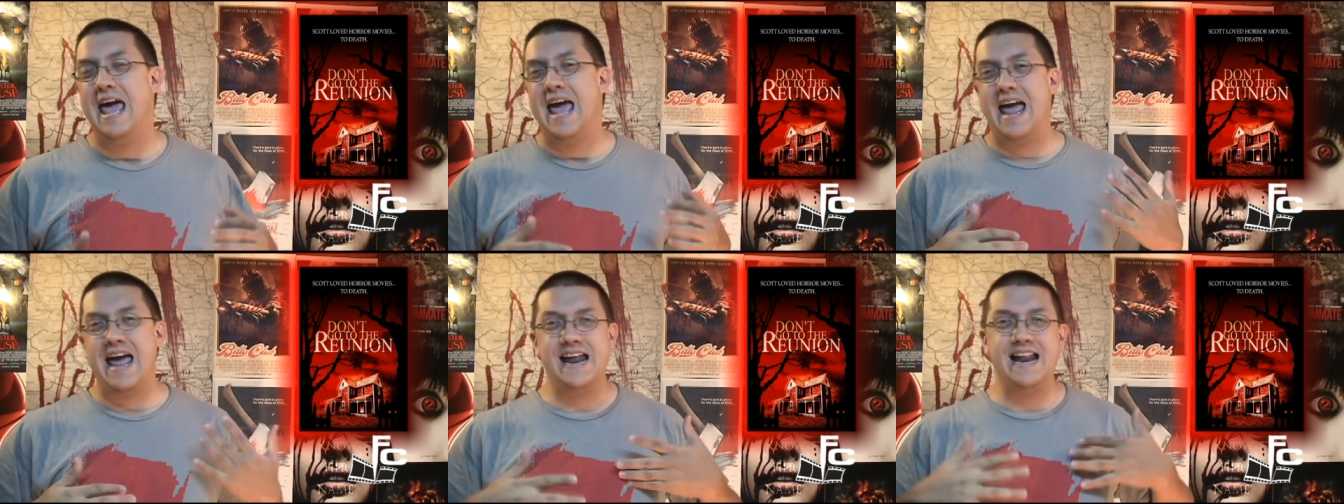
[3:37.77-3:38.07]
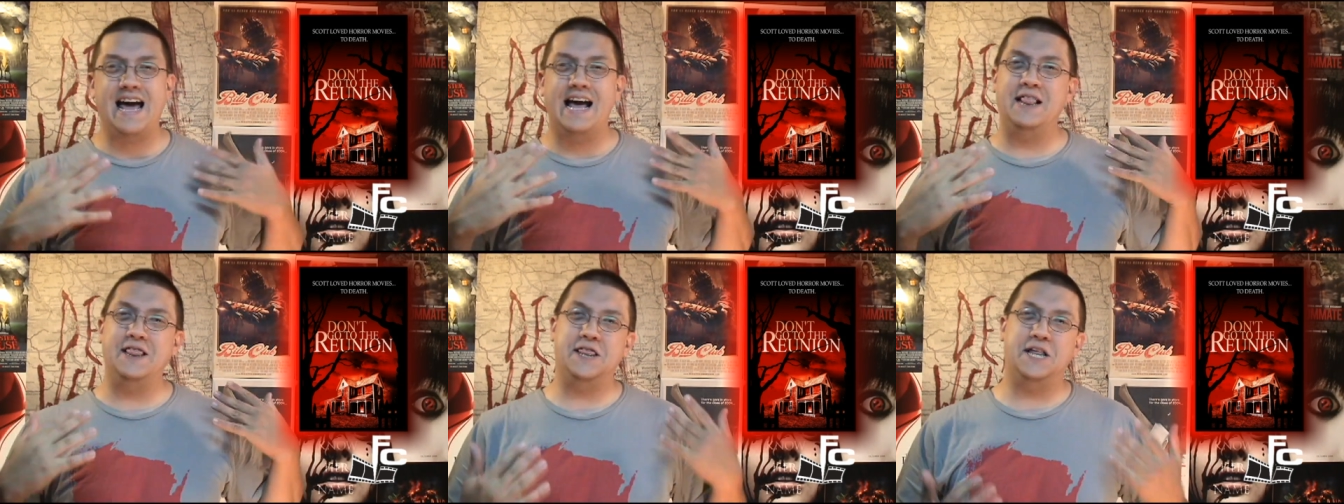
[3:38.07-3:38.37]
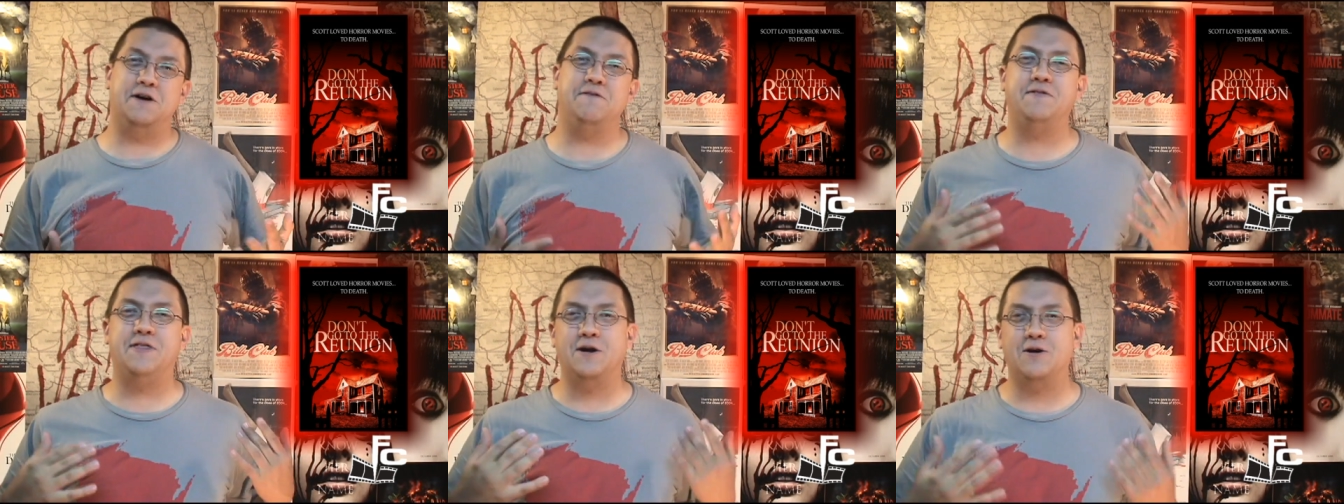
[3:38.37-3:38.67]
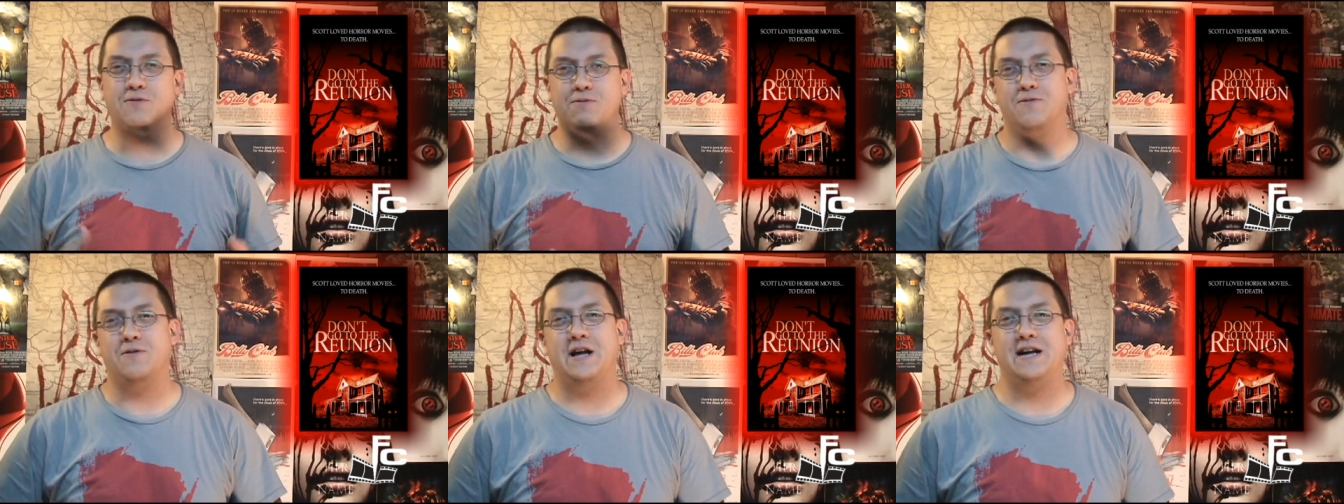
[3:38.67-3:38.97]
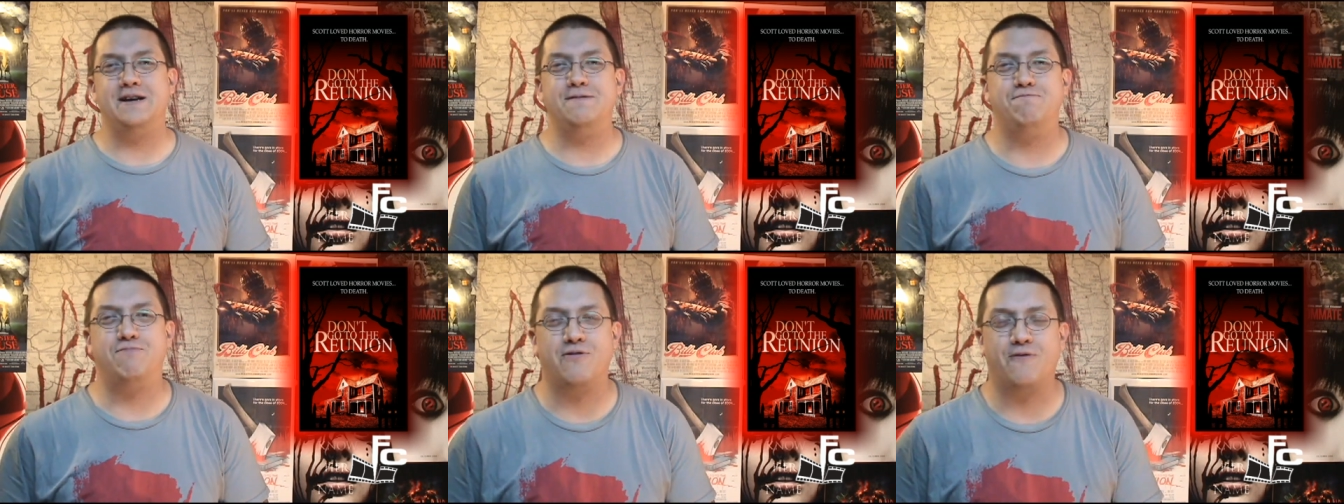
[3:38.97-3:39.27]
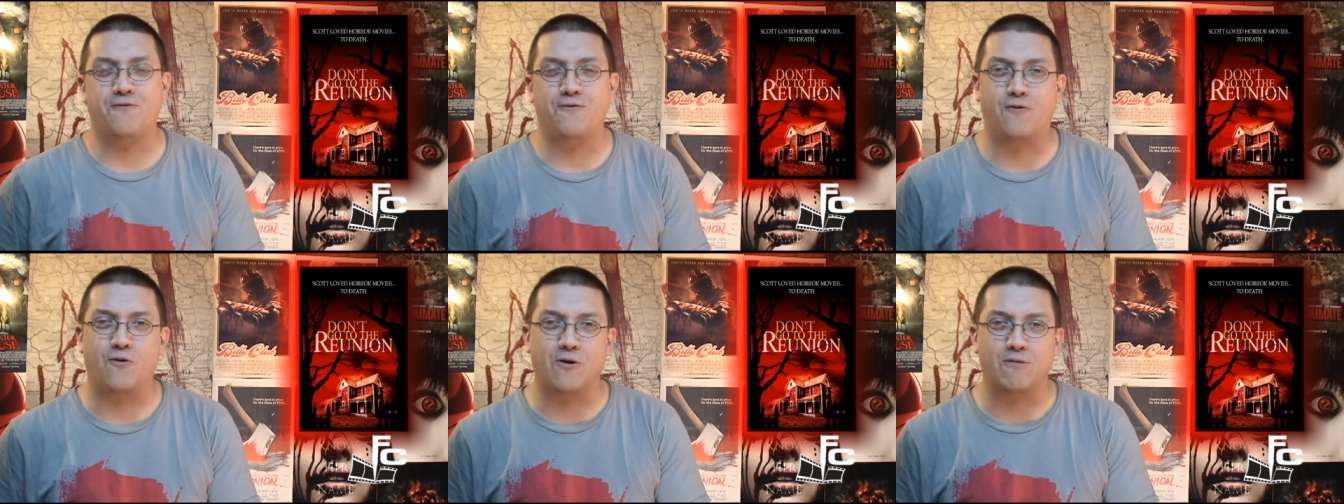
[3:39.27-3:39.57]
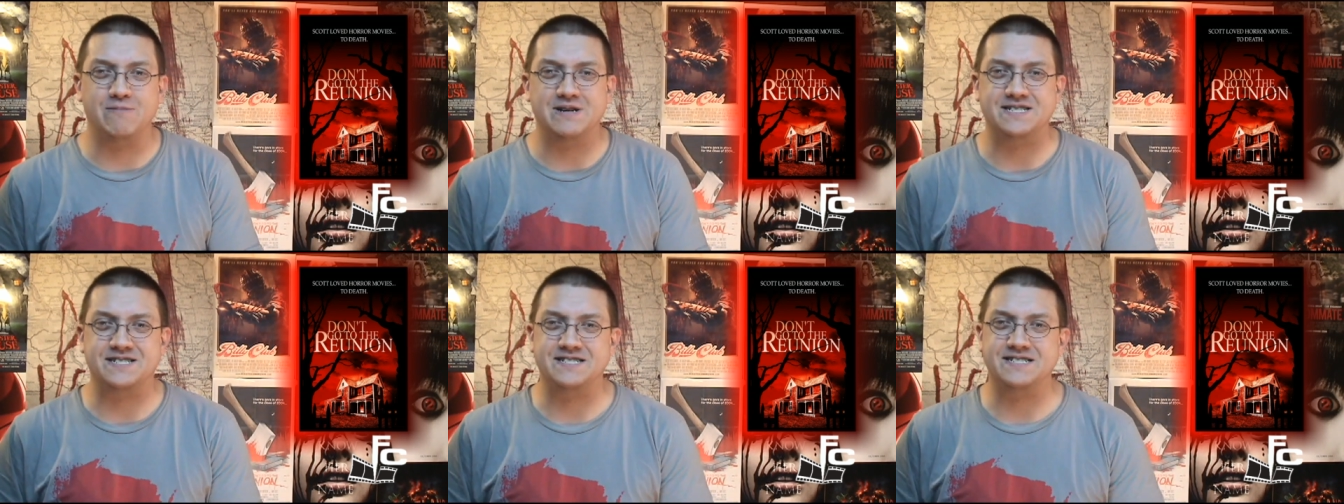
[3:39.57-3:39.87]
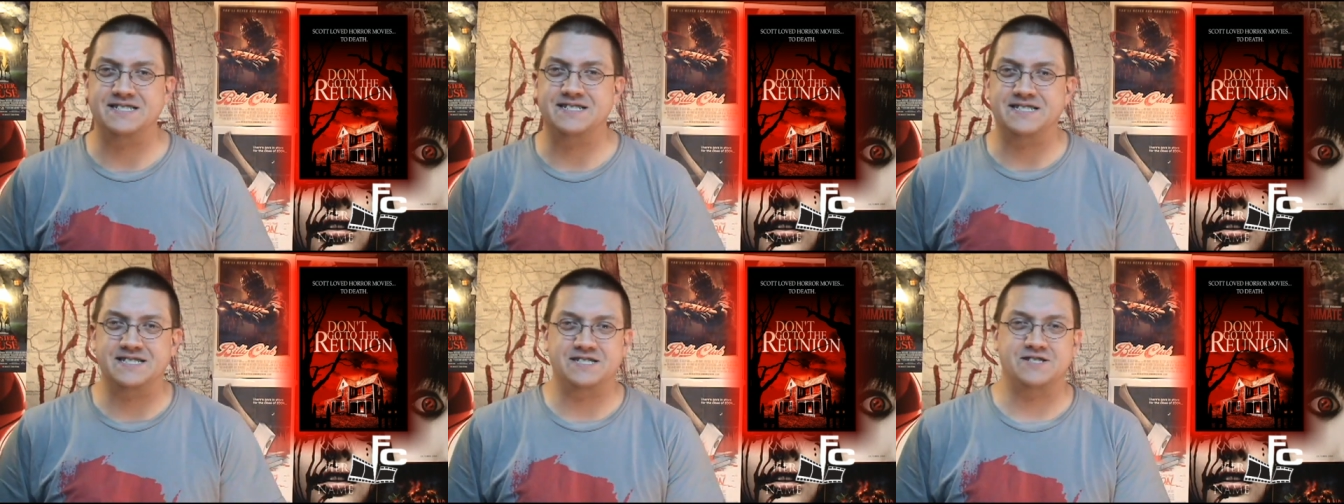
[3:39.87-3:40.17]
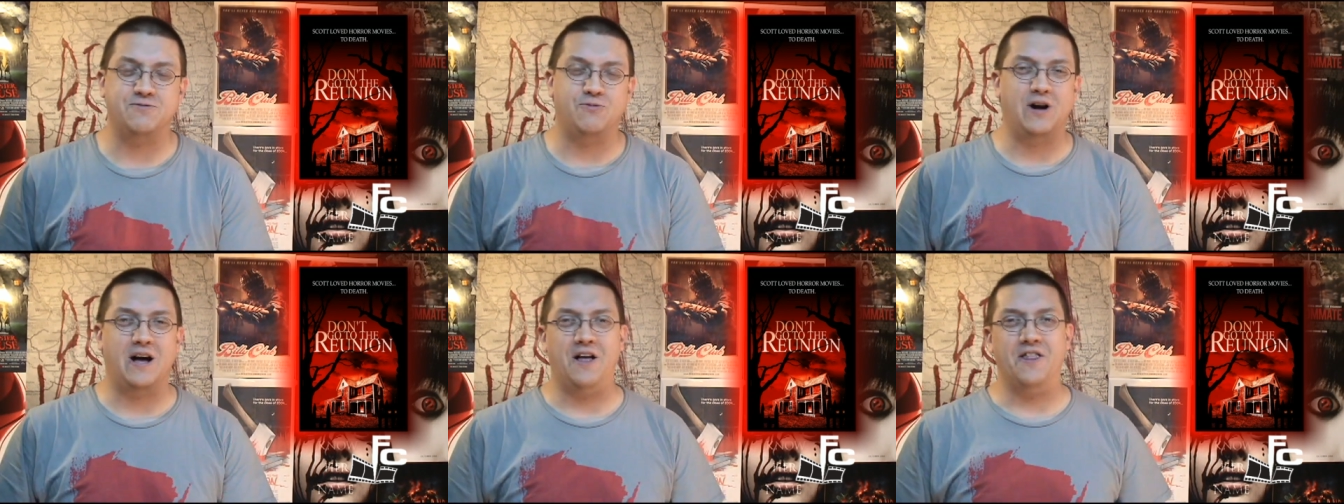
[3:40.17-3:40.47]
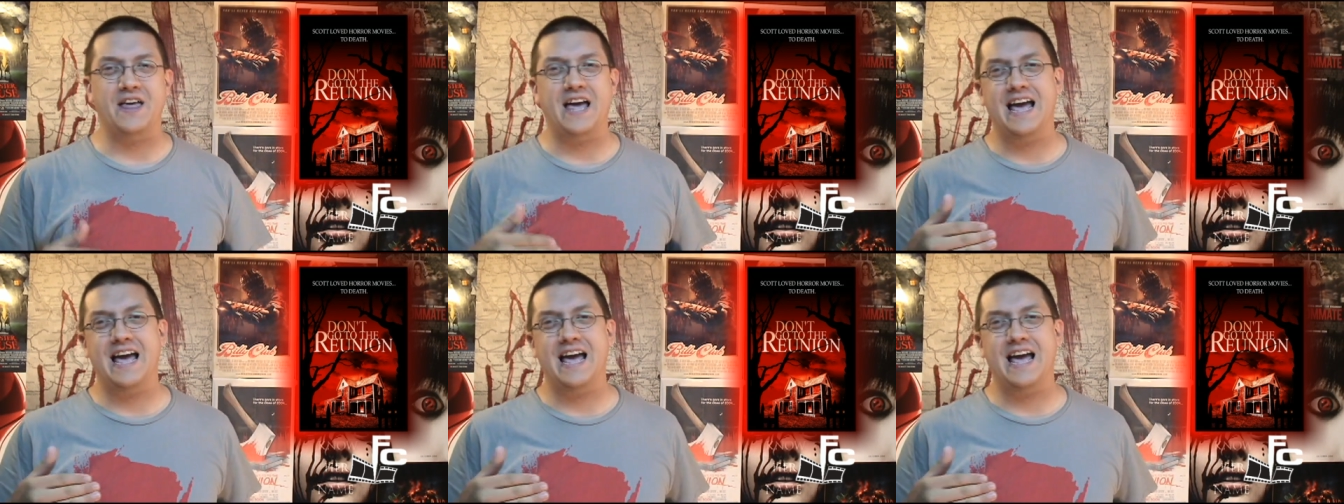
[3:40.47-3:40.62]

and I love their uh, performances as well.